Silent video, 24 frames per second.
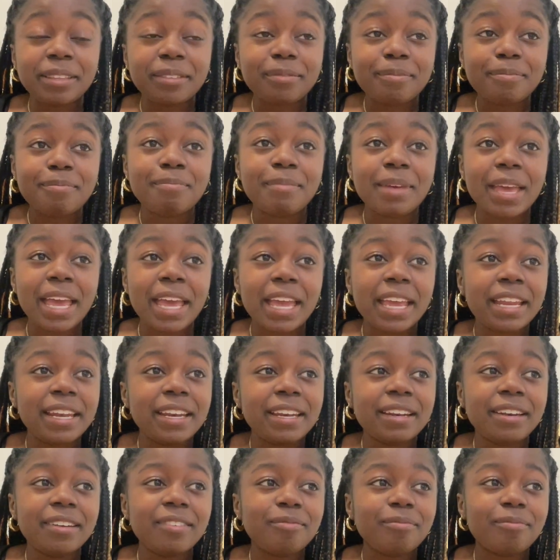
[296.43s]

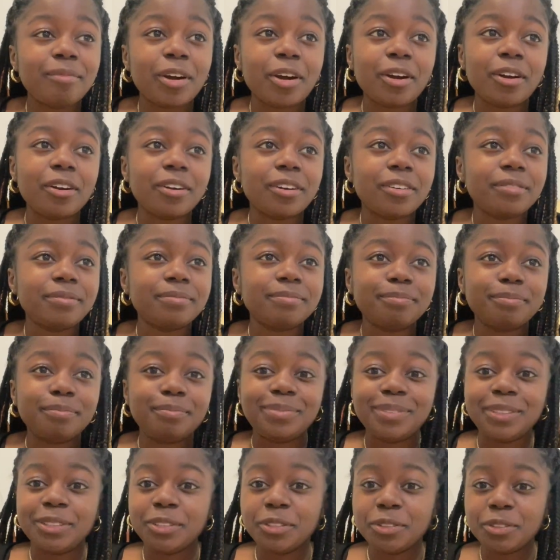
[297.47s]
men are
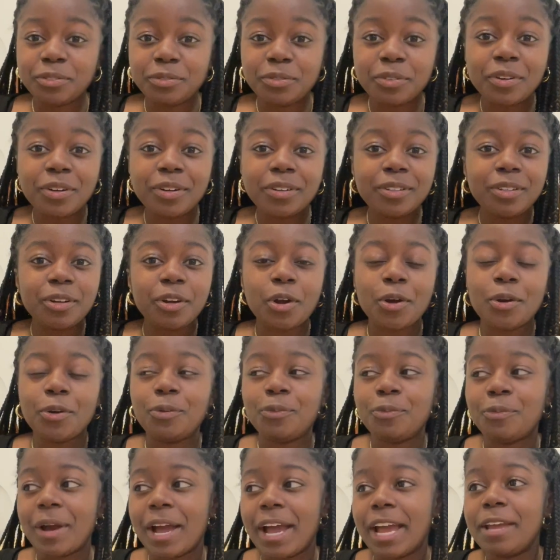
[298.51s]
beautiful in their
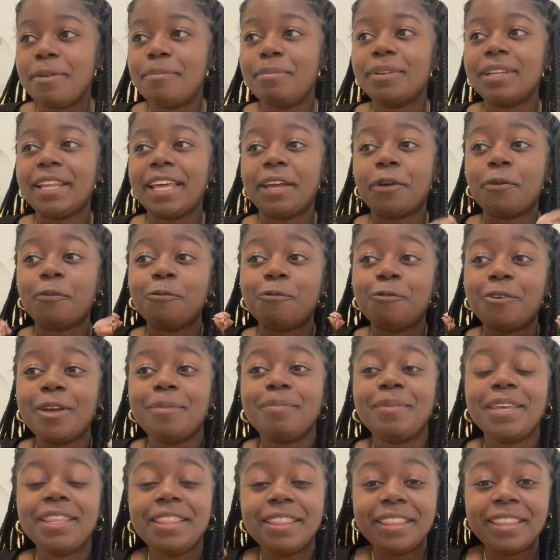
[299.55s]
own way, but like
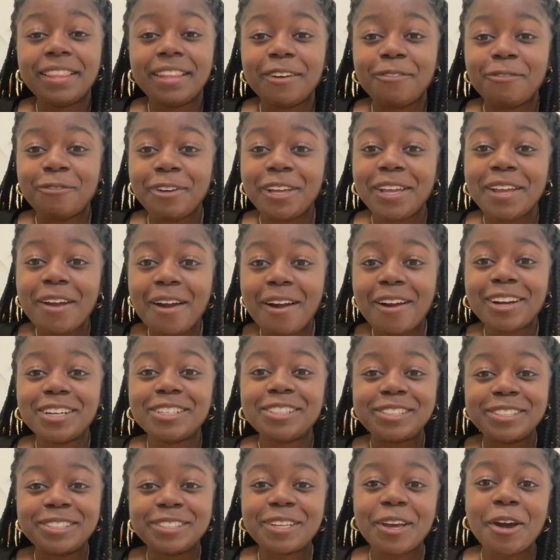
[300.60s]
women, we are
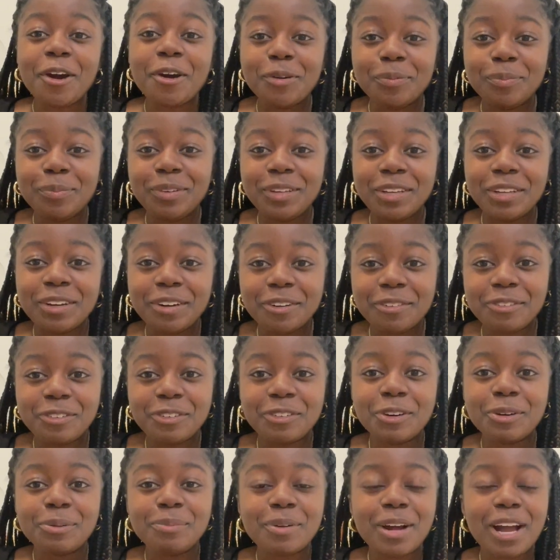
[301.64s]
so beautiful.
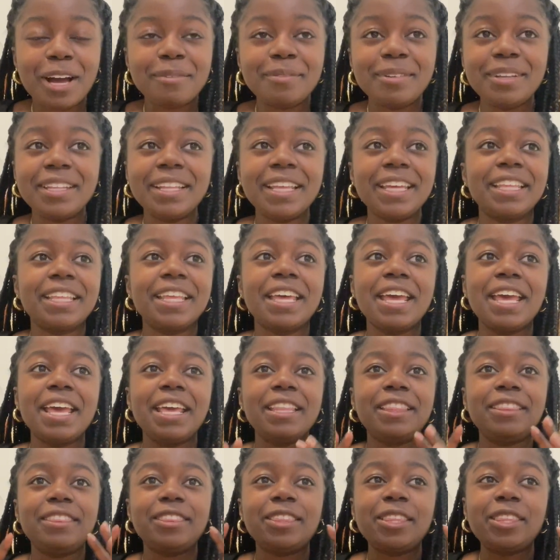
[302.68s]
We're probably like
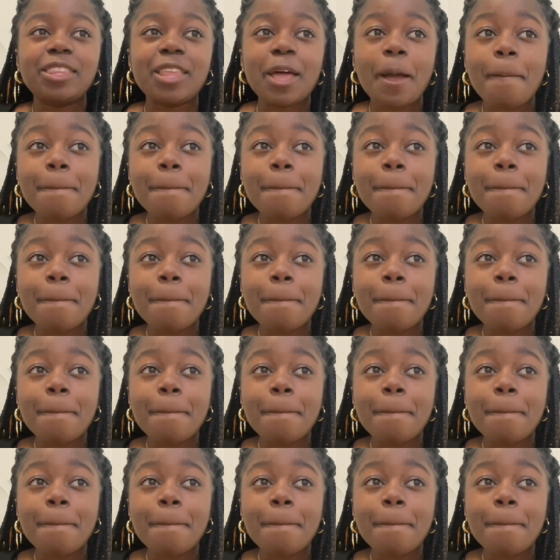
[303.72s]
the